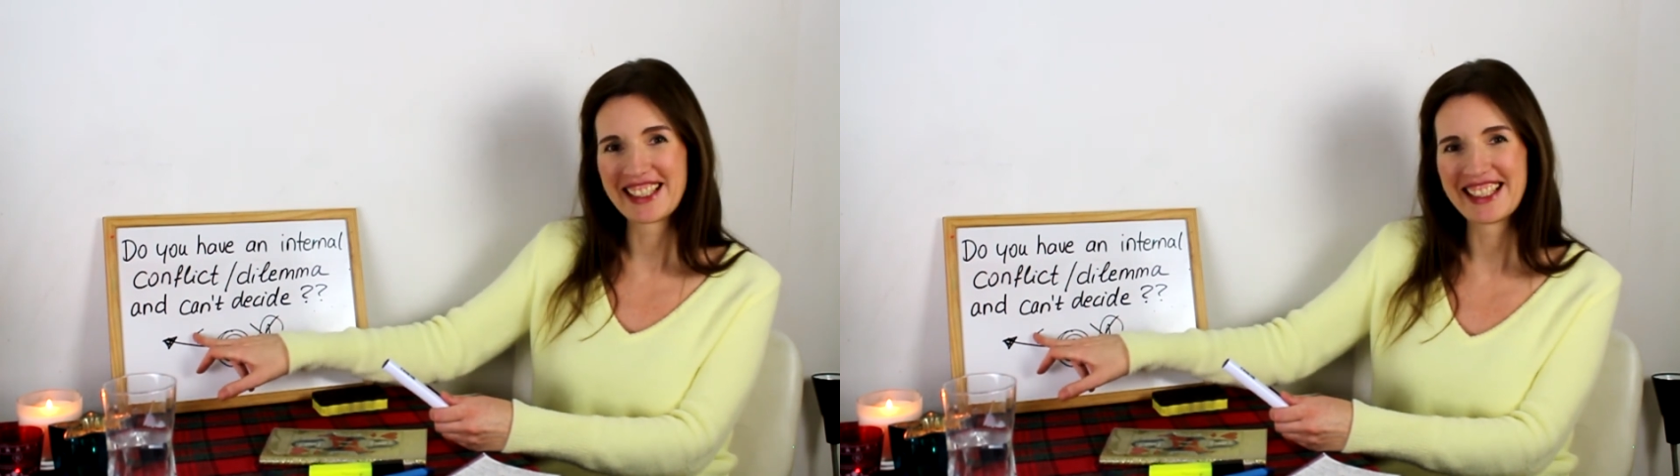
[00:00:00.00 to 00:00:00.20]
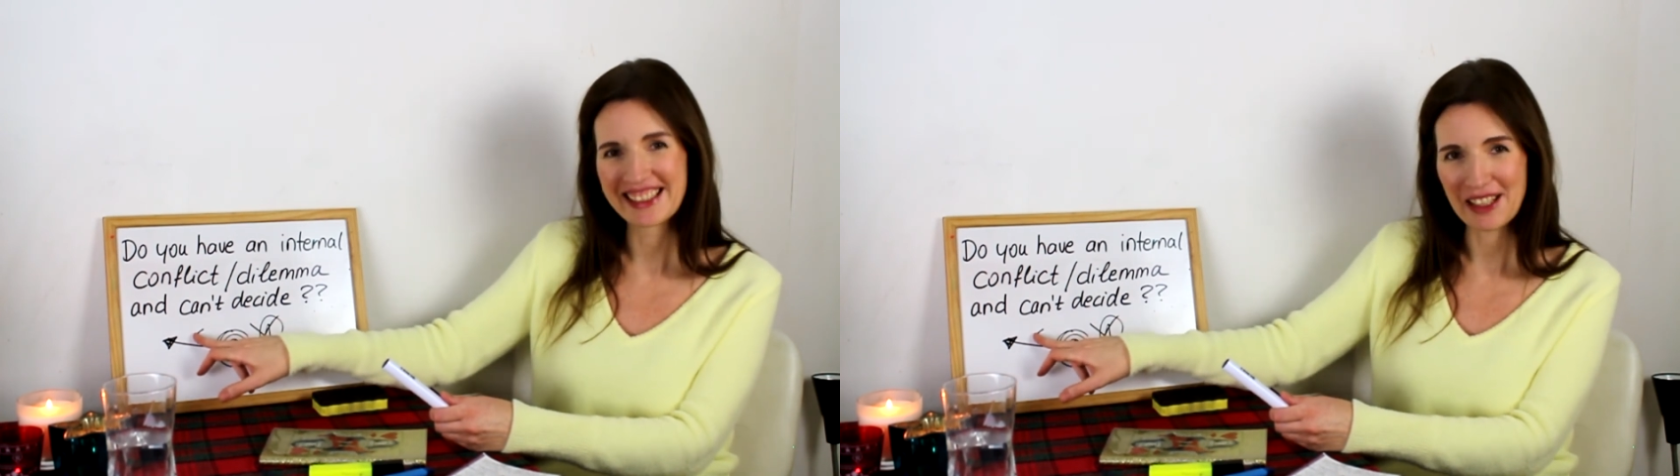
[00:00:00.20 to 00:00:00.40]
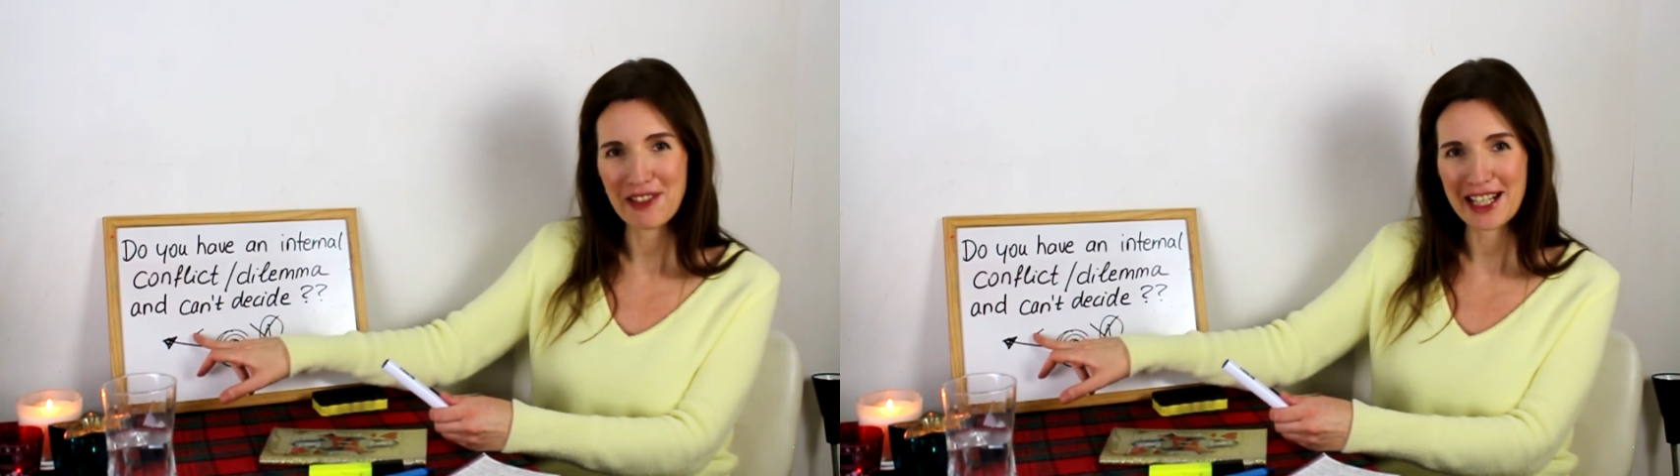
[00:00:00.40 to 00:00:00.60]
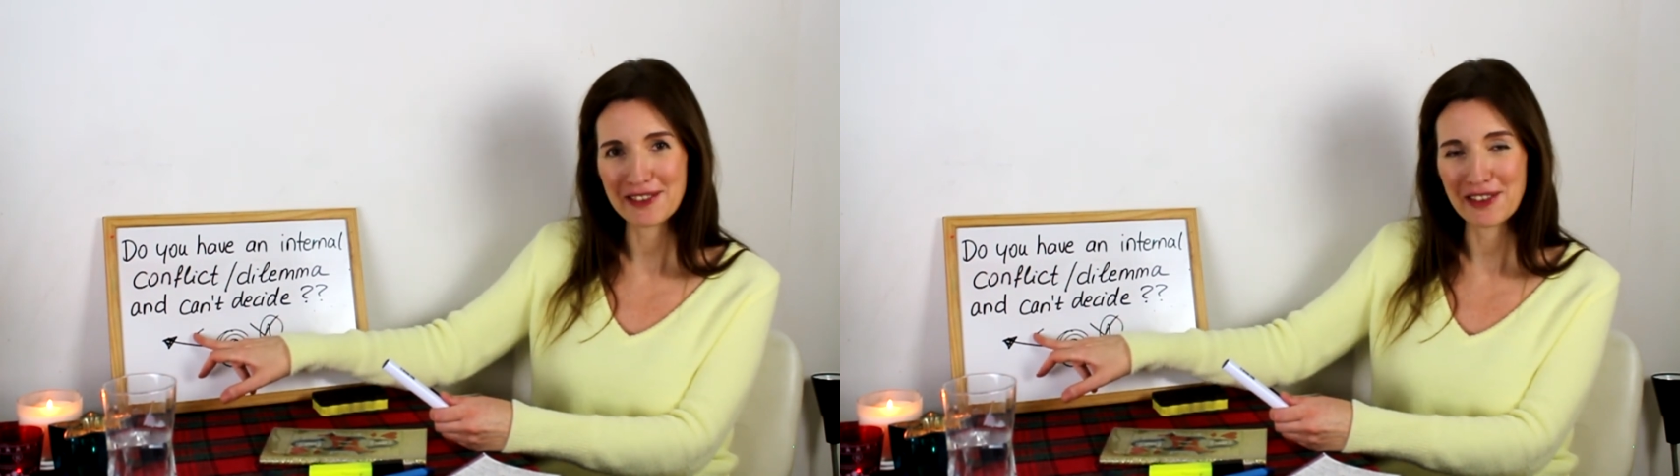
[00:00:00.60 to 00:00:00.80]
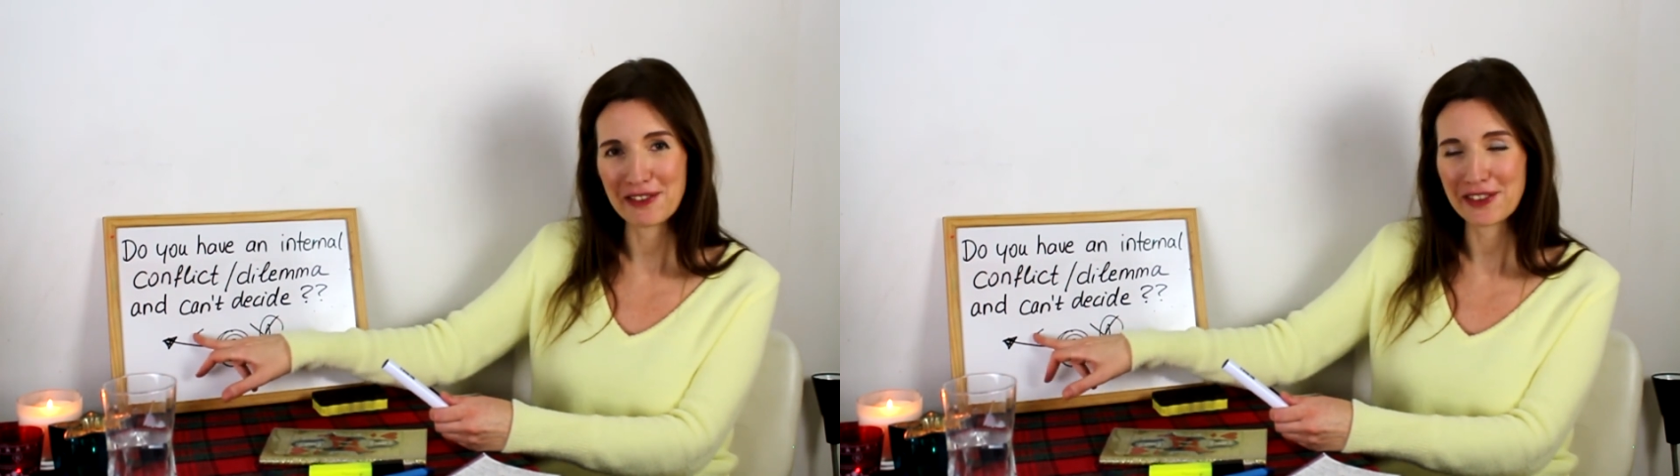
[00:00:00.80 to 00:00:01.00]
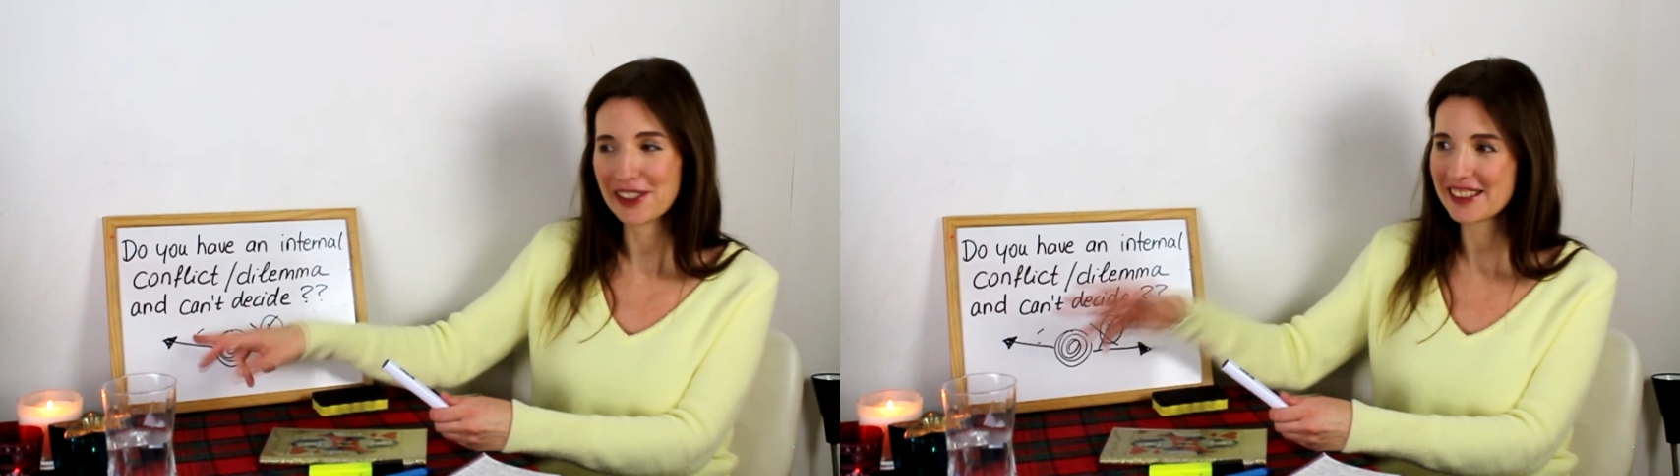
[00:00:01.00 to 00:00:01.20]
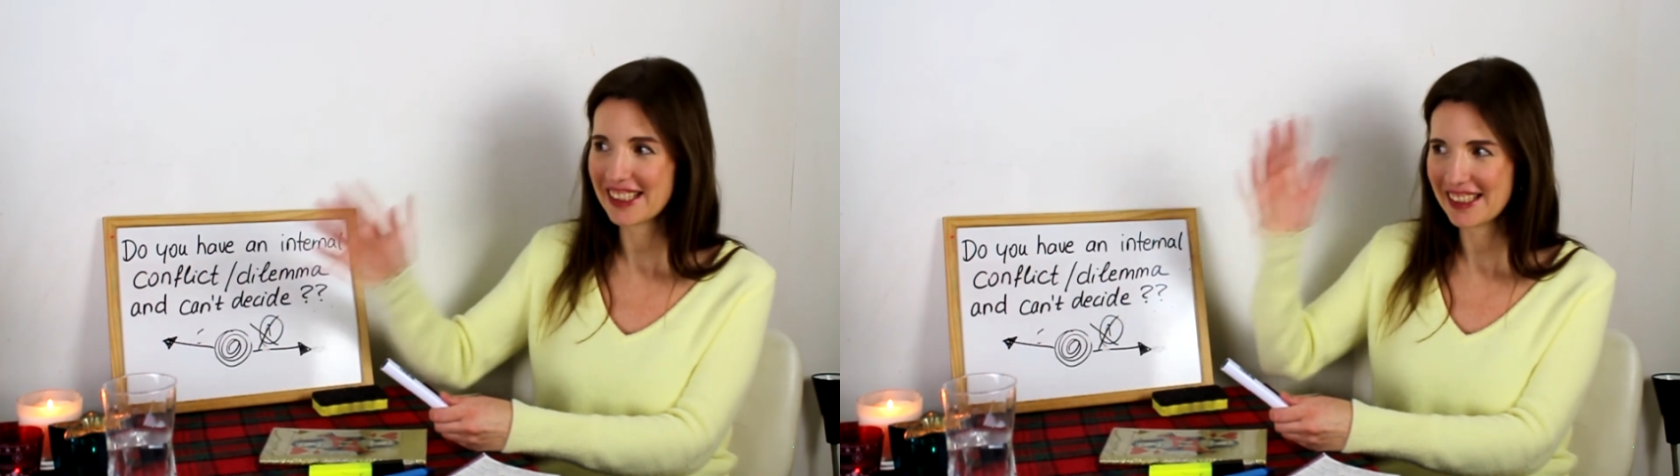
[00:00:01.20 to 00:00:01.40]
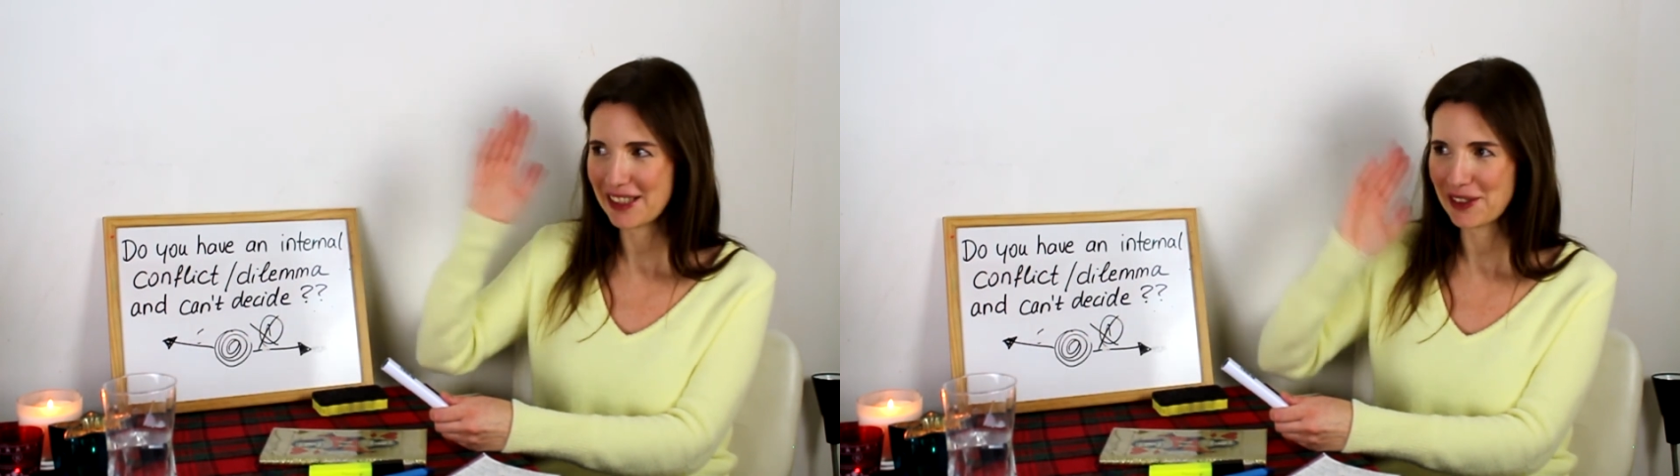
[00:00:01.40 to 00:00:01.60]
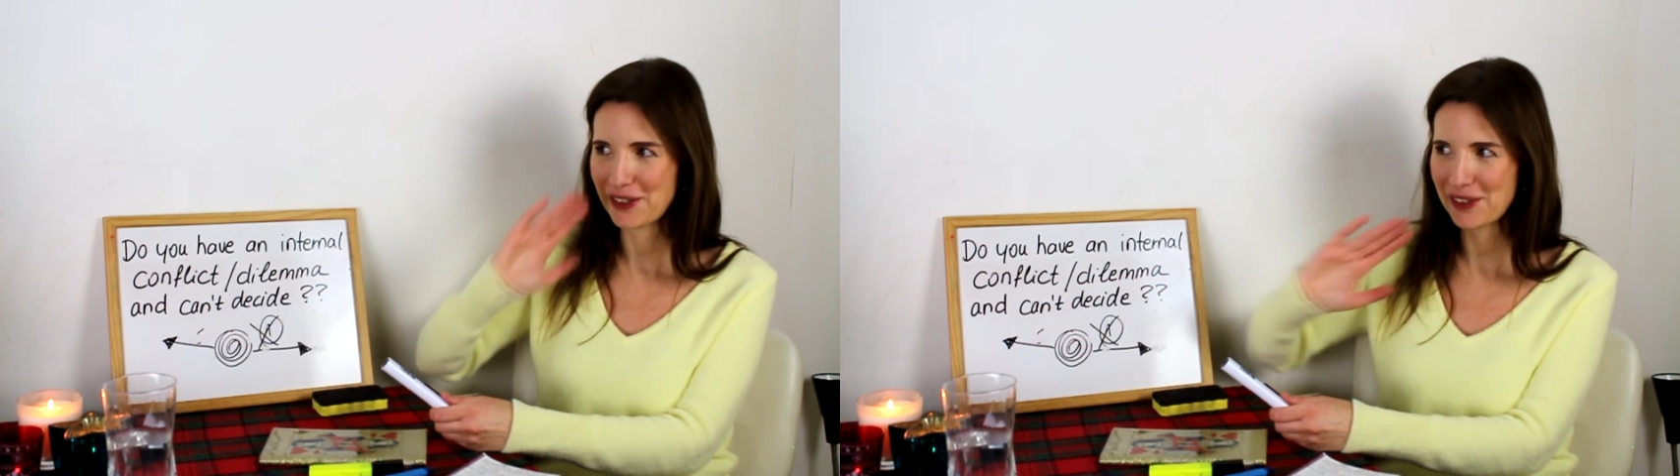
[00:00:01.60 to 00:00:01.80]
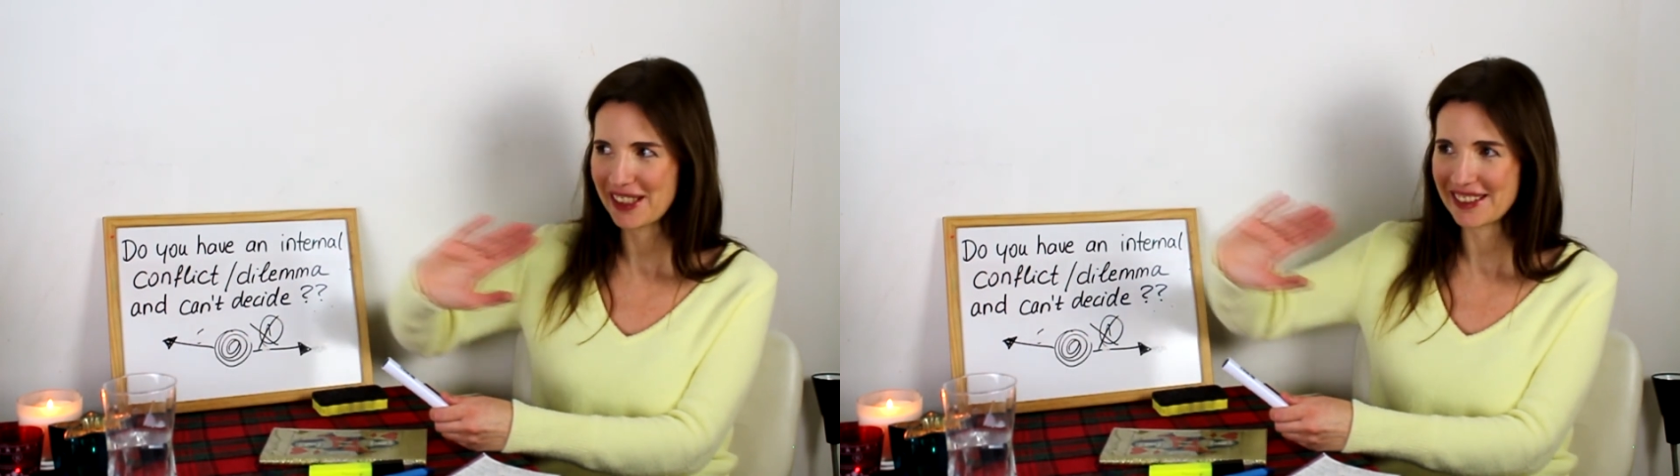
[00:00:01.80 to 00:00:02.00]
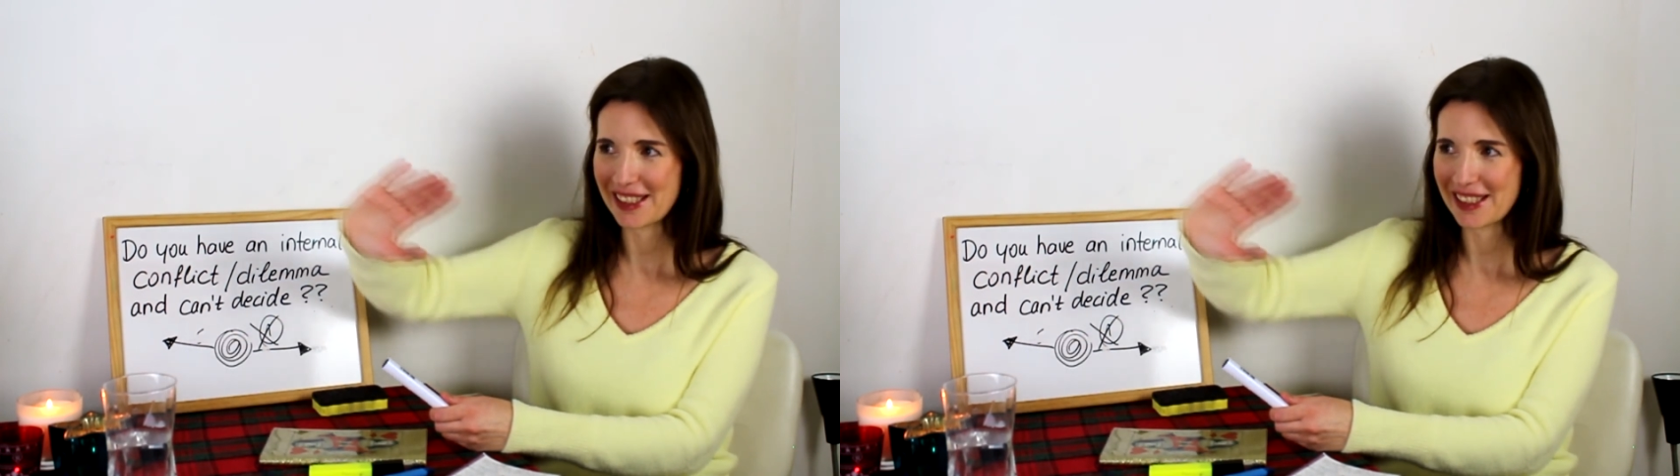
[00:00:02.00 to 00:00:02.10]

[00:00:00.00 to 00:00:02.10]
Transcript: the right one first, and then you notice